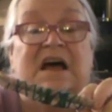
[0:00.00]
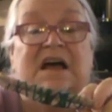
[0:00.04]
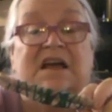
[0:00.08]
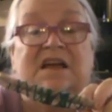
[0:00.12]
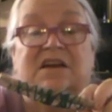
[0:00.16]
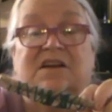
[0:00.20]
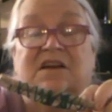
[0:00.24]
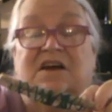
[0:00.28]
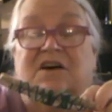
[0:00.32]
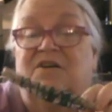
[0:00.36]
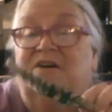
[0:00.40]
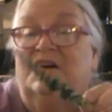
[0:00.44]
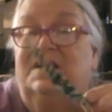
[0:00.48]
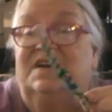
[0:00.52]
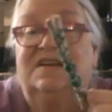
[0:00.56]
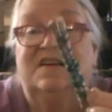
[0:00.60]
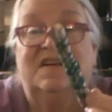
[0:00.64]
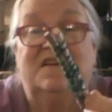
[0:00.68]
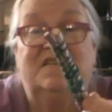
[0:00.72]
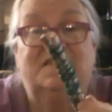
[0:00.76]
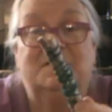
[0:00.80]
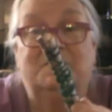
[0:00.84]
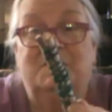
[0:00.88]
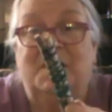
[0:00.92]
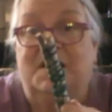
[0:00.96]
you know, and it
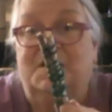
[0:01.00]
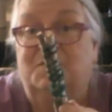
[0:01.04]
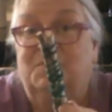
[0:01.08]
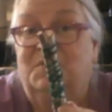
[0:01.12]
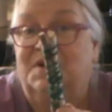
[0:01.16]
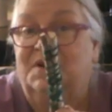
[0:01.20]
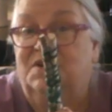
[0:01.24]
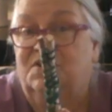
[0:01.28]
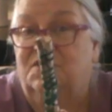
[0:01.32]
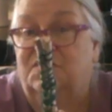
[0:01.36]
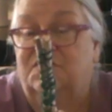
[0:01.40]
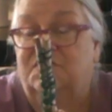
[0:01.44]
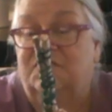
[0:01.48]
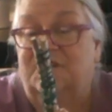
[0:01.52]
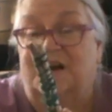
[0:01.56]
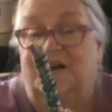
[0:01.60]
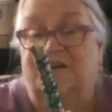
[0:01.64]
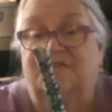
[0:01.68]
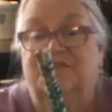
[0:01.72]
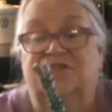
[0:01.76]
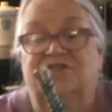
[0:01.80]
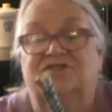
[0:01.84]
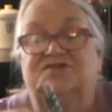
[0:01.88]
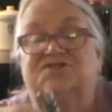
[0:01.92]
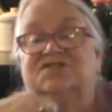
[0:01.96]
doesn't matter what it looks
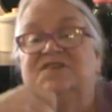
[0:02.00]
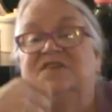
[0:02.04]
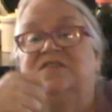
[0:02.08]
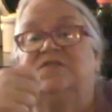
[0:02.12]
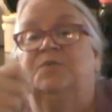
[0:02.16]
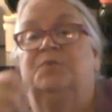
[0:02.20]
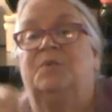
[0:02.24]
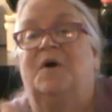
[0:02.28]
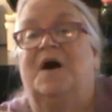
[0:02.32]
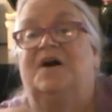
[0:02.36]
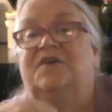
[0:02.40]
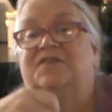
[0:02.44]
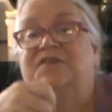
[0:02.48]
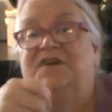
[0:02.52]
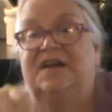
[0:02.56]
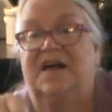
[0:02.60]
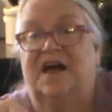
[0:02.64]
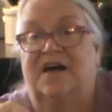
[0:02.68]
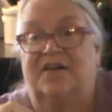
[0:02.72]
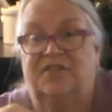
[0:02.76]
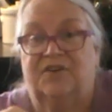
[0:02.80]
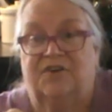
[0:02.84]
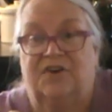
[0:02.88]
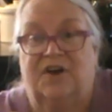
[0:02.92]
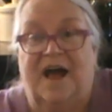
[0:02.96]
like. They're just wound
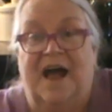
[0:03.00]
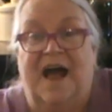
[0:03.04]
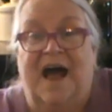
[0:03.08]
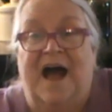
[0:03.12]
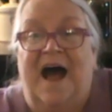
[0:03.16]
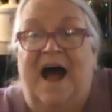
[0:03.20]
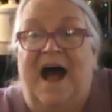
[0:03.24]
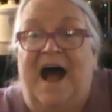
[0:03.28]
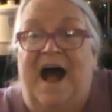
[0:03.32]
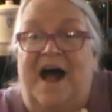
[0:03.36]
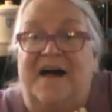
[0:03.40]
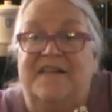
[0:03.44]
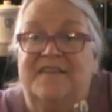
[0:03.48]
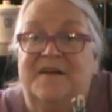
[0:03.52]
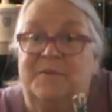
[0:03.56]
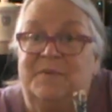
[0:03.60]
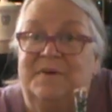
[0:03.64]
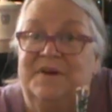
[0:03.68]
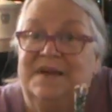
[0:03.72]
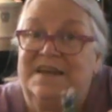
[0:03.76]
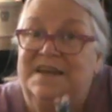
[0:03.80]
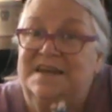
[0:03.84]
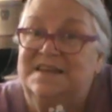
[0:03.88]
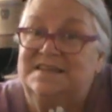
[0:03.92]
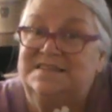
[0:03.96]
together. And then
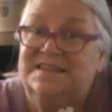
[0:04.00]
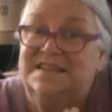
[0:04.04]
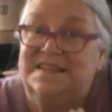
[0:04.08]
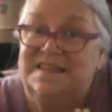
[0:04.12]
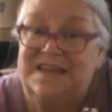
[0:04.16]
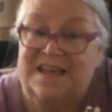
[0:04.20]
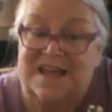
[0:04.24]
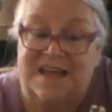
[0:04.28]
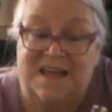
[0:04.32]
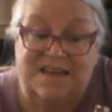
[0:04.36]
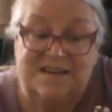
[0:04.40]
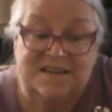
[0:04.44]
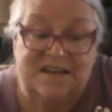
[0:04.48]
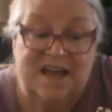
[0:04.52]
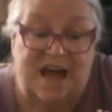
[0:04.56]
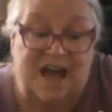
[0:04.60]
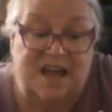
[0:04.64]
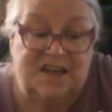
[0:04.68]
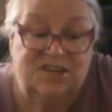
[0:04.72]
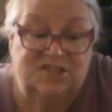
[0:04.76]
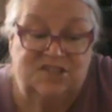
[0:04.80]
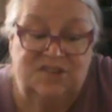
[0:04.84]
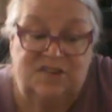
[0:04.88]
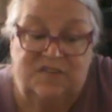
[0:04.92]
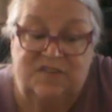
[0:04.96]
when I get to the end,
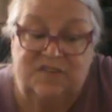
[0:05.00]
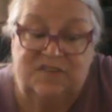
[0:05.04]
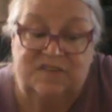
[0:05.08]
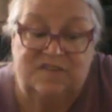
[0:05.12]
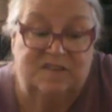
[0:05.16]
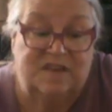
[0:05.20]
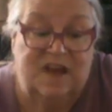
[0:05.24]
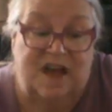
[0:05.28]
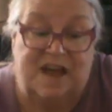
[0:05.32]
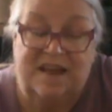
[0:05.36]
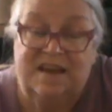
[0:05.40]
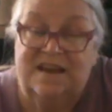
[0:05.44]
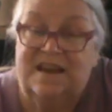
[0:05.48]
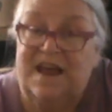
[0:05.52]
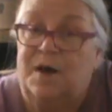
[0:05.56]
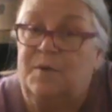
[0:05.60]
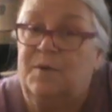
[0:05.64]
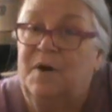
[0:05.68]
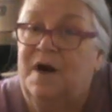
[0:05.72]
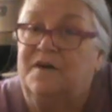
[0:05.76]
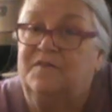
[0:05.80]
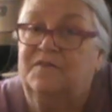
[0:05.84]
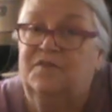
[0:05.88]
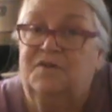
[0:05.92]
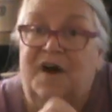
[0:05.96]
I just tie it
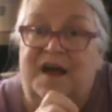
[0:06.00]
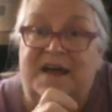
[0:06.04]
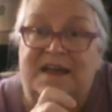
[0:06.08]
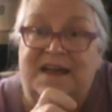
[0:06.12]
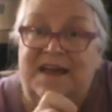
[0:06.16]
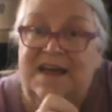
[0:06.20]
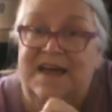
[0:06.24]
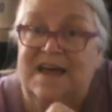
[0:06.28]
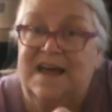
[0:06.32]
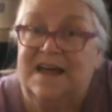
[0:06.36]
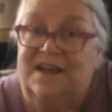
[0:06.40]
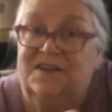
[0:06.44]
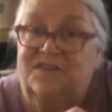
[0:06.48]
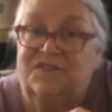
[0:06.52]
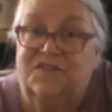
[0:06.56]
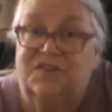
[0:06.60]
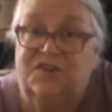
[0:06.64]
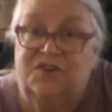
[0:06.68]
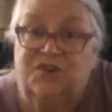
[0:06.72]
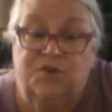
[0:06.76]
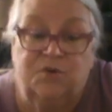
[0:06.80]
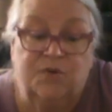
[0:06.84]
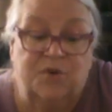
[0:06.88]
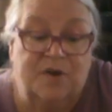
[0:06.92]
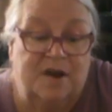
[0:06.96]
however I can,
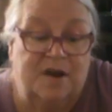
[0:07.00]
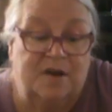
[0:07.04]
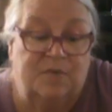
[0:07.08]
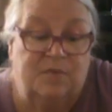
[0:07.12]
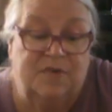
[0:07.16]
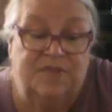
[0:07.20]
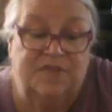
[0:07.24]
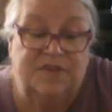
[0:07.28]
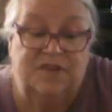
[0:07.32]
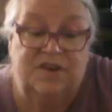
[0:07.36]
secure it with